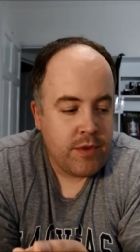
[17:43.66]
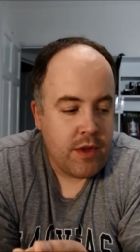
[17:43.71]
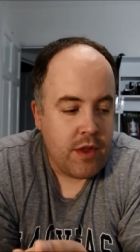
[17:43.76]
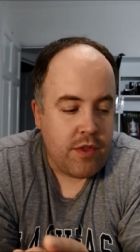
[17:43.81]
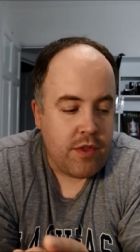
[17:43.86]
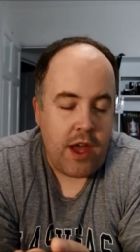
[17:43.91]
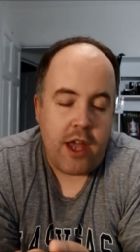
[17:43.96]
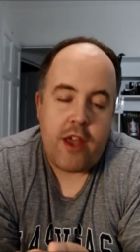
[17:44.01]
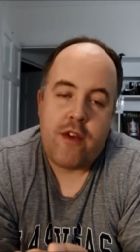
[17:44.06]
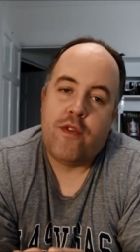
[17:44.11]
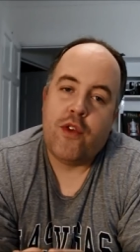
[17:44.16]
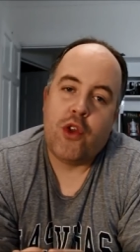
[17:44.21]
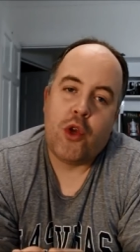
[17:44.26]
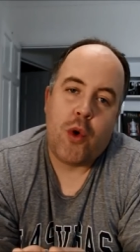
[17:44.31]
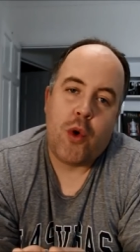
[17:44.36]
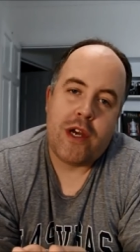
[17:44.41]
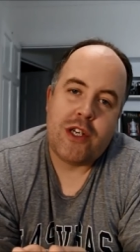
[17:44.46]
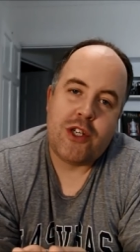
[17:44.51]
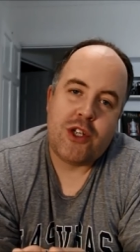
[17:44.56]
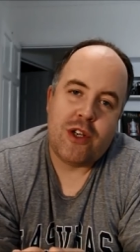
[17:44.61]
Thank you for the
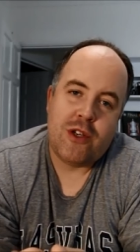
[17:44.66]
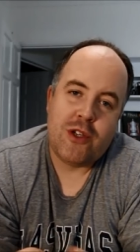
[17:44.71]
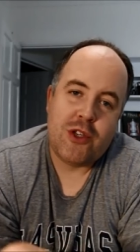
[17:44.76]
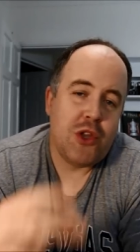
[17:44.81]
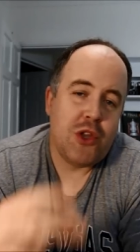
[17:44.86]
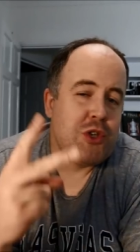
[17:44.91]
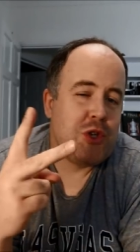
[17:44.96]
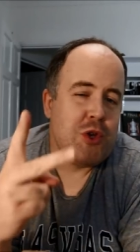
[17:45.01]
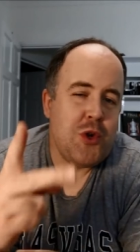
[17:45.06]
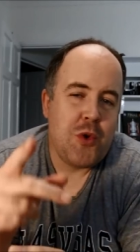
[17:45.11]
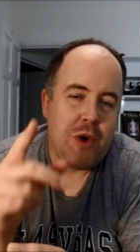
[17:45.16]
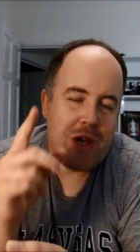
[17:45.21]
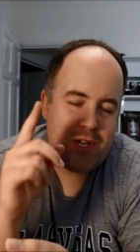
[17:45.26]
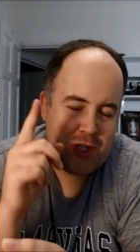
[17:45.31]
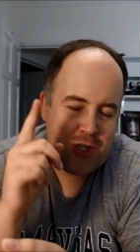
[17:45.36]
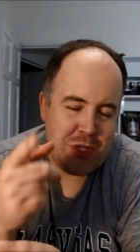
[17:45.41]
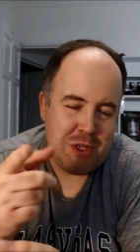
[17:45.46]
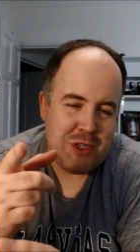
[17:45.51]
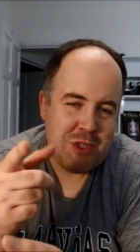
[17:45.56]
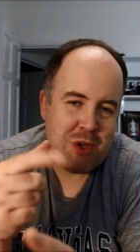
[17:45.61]
question. The two
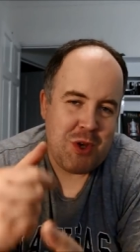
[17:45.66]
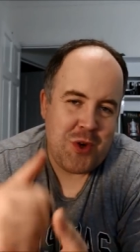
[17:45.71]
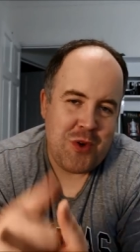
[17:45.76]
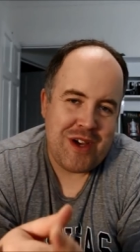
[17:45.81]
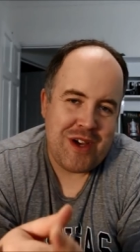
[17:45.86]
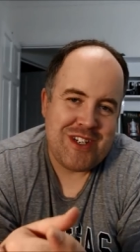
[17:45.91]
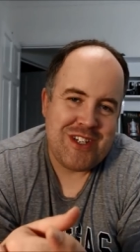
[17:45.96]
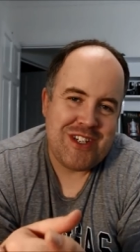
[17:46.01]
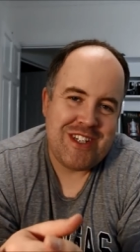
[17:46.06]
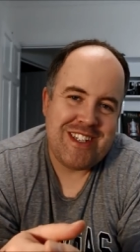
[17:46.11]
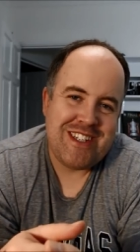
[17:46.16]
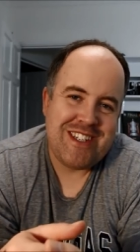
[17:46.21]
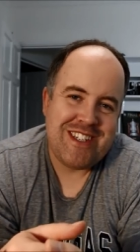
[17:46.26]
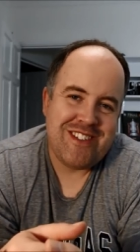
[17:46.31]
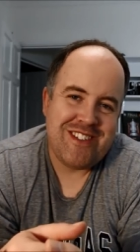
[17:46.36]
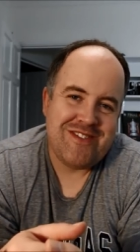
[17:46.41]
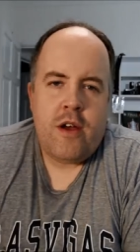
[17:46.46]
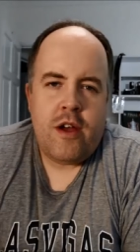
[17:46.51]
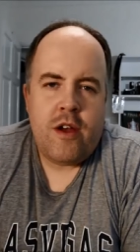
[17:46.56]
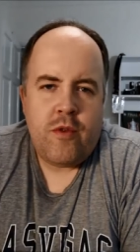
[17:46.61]
questions, good questions.